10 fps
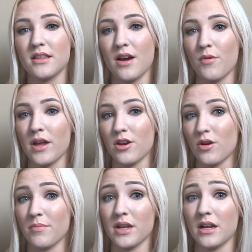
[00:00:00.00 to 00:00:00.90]
That way, you know,
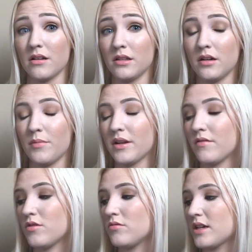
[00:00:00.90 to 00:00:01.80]
I'm getting a little bit of
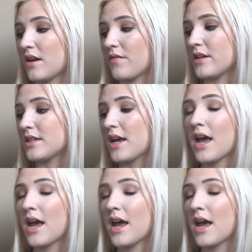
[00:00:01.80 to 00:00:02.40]
use out of it.